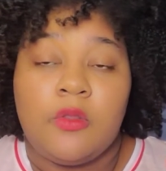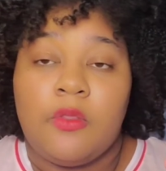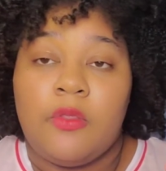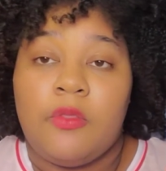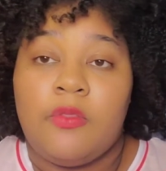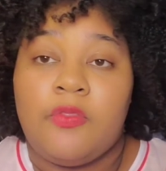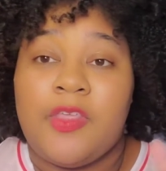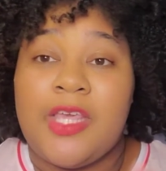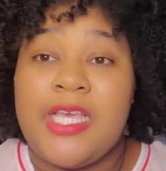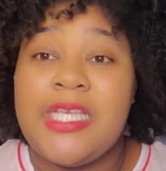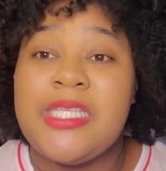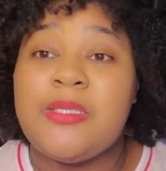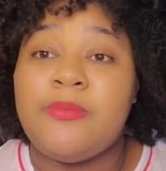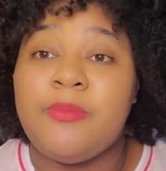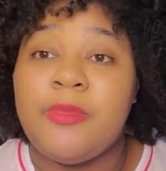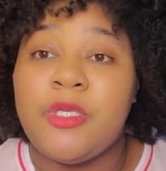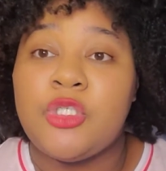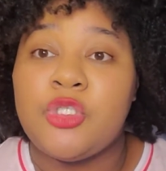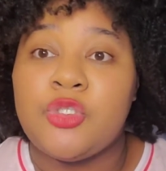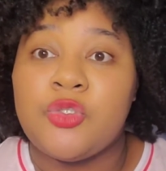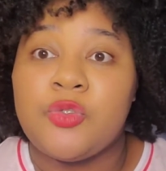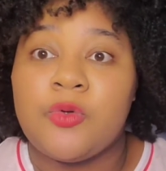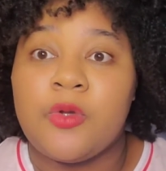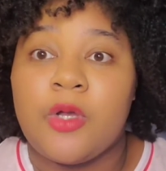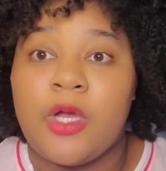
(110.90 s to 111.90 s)
these
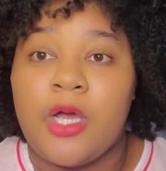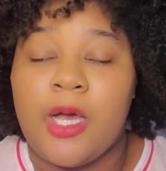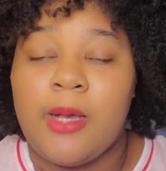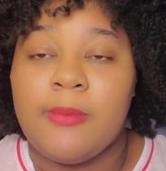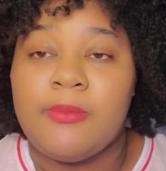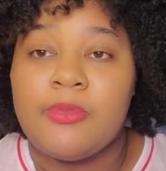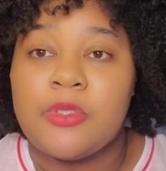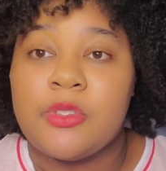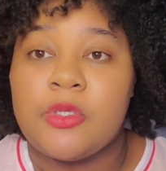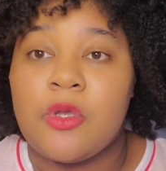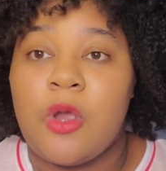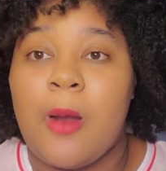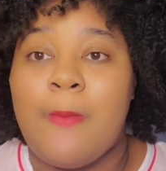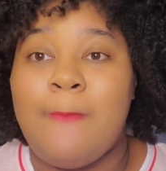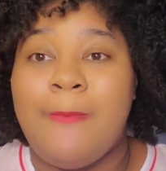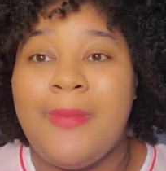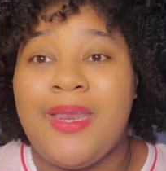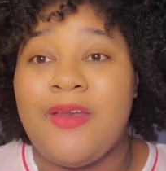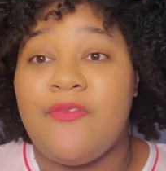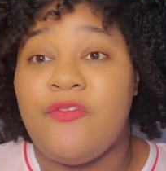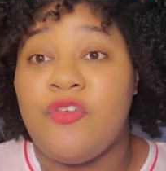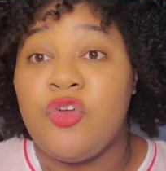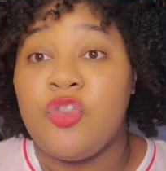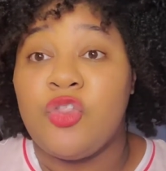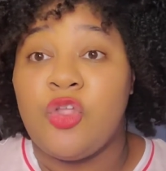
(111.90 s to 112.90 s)
menstrual cups are
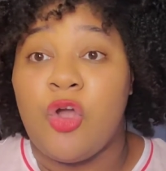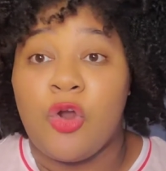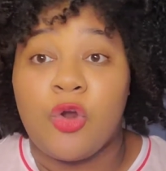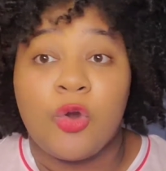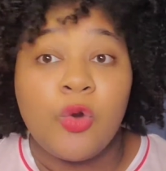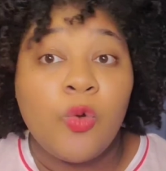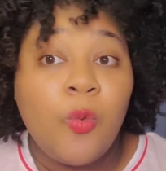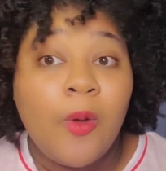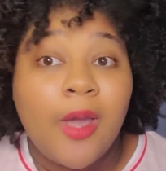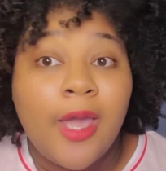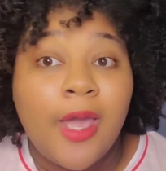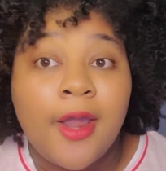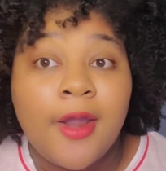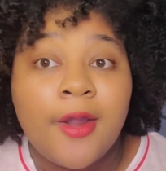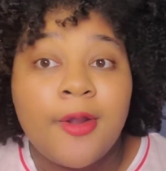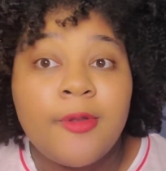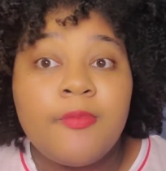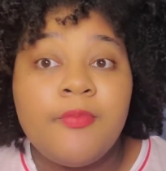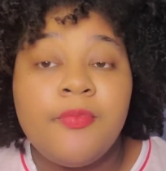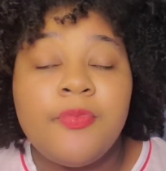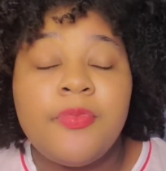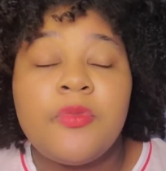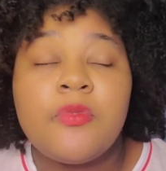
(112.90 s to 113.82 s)
meant for longer wear